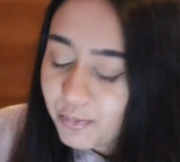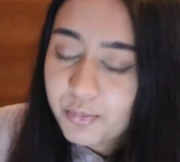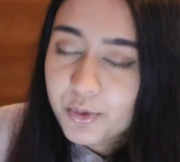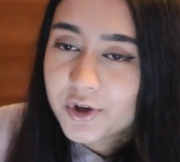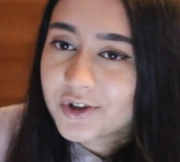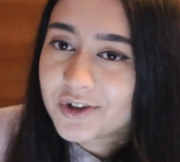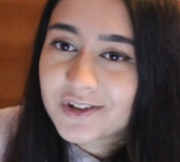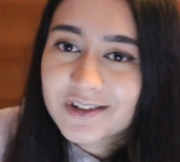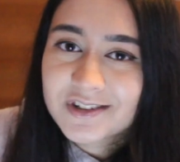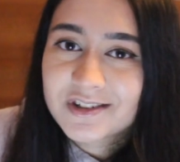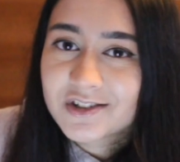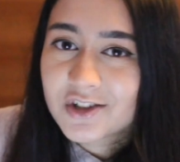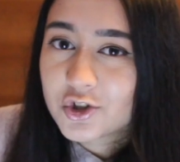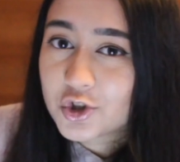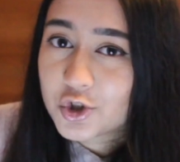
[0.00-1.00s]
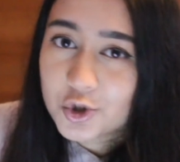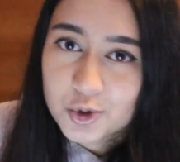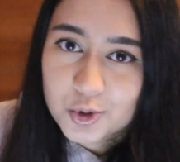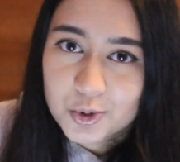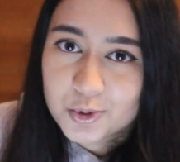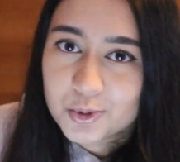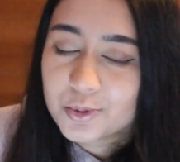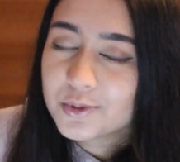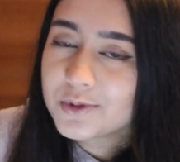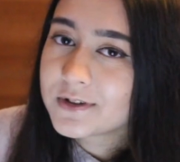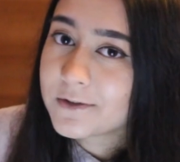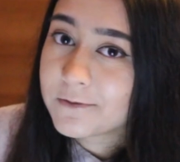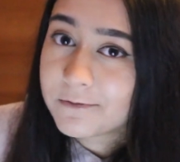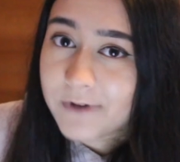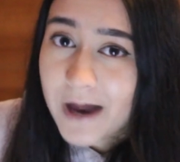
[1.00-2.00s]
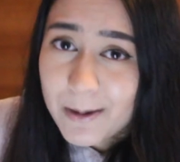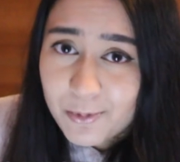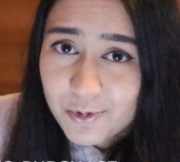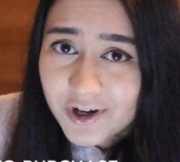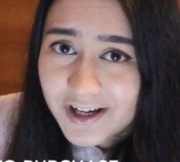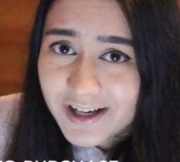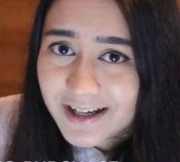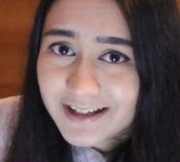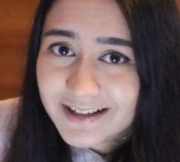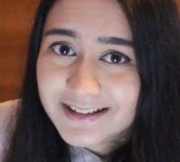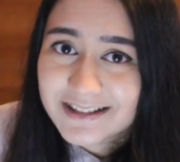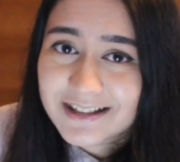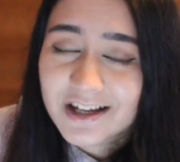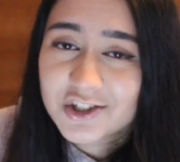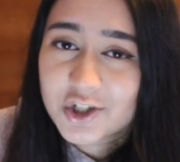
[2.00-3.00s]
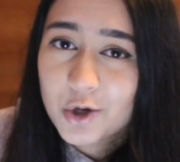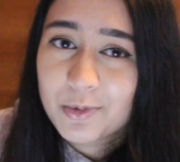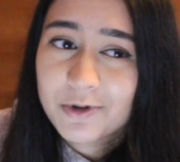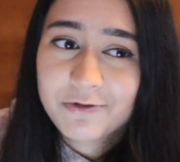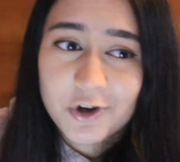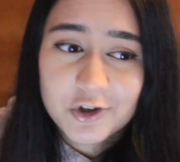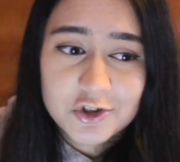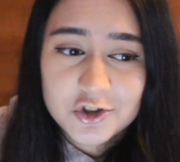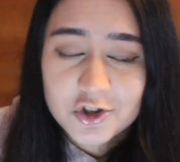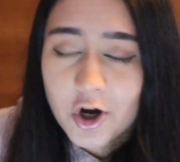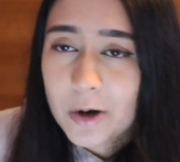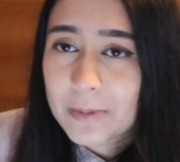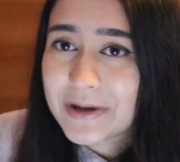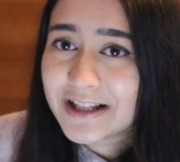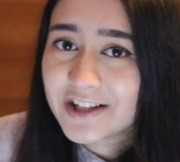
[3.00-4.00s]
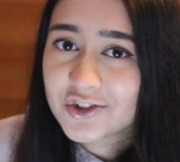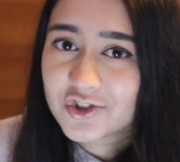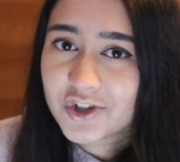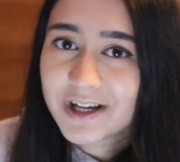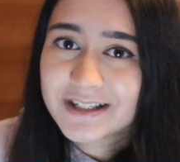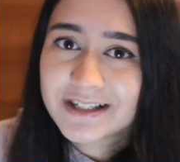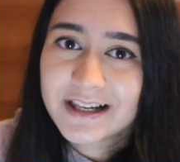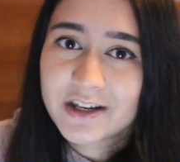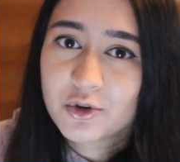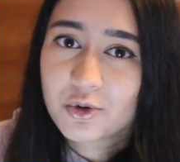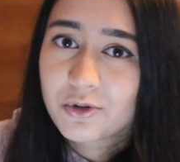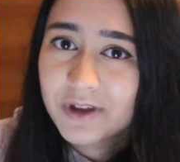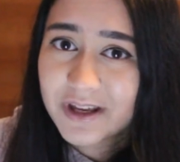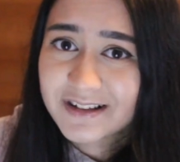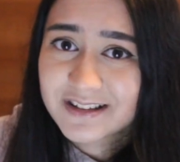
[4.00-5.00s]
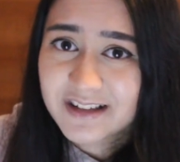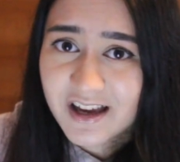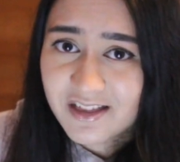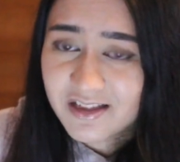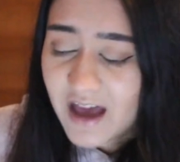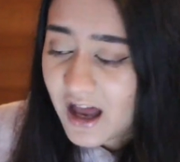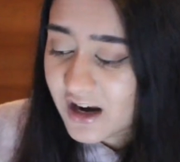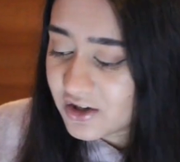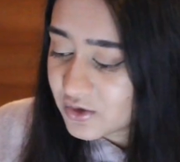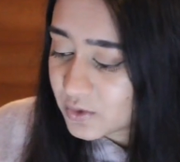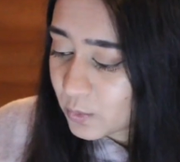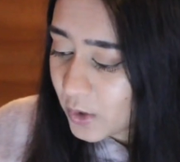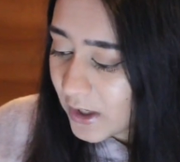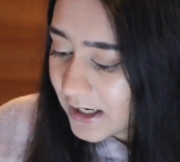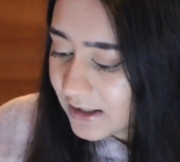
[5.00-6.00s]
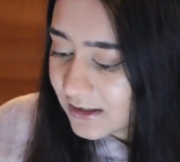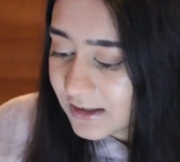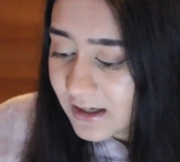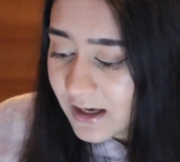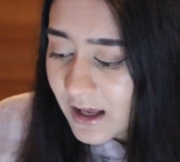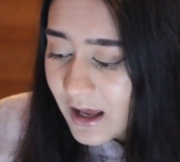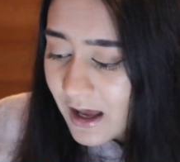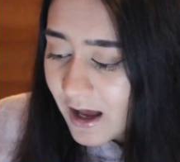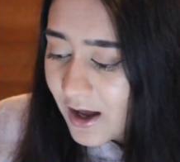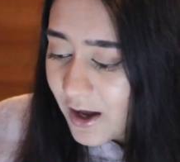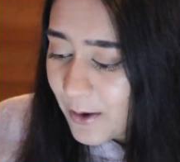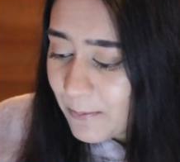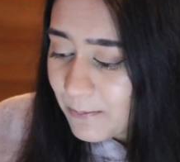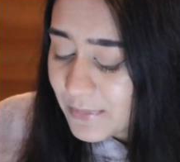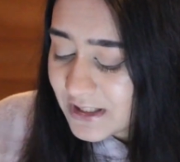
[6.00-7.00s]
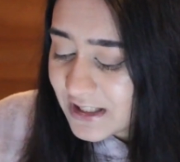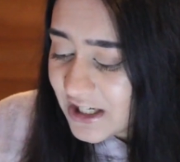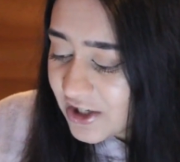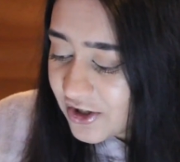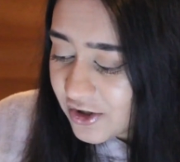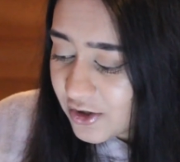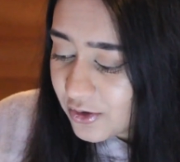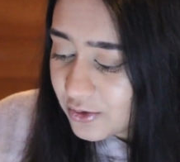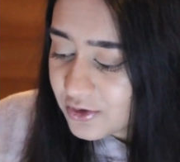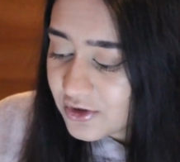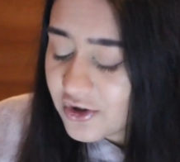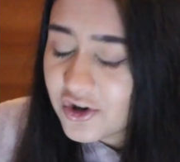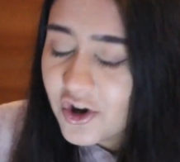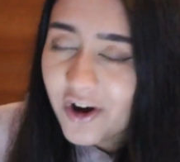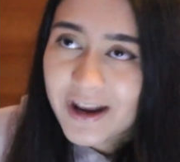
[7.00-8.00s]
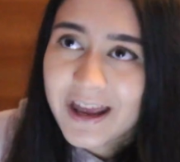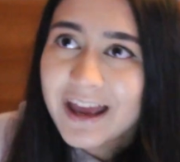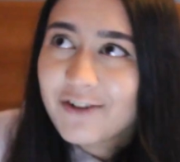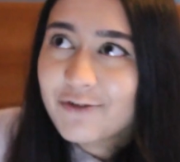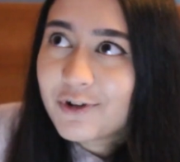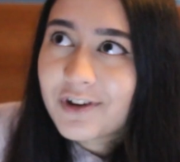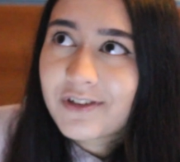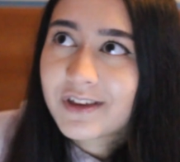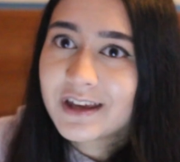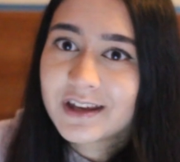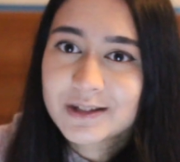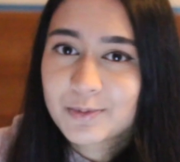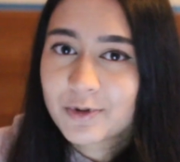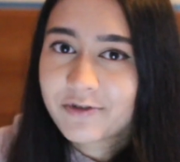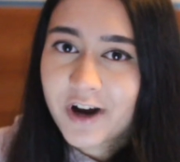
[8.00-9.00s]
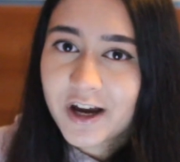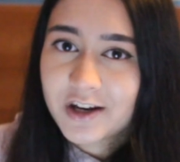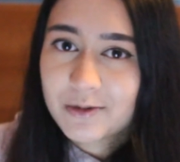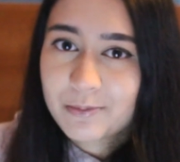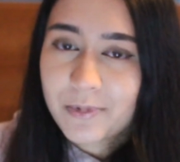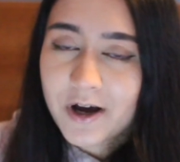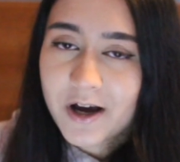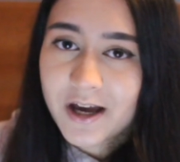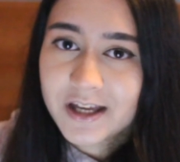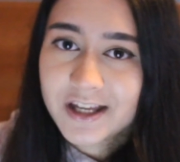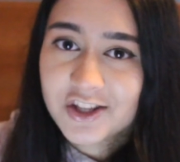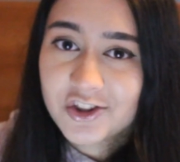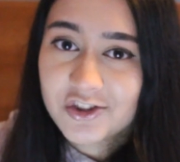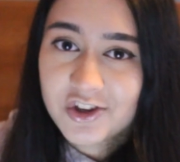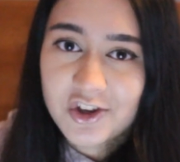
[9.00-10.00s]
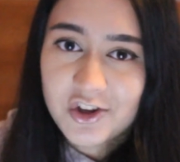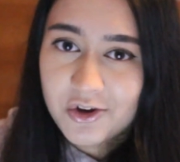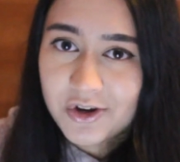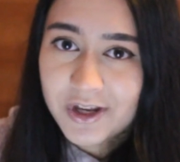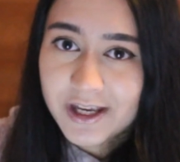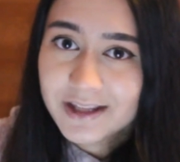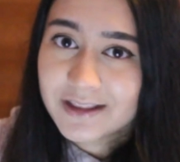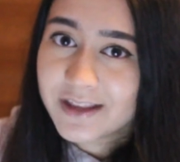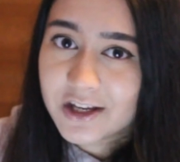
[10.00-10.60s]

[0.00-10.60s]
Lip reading: Books, tools, fabrics, Adobe Photoshop, Illustrator, little things like that as well. Materials, not everything is provided by the uni.